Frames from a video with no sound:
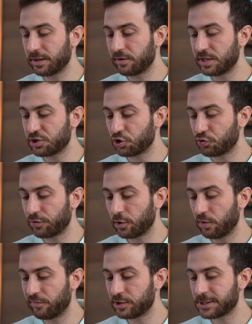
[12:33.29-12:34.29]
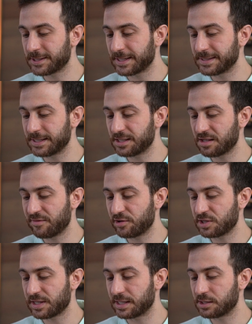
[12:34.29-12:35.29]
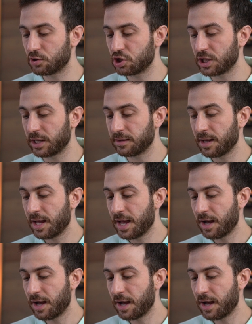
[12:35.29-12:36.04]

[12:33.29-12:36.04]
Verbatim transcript: a research fellow versus assistant versus associate,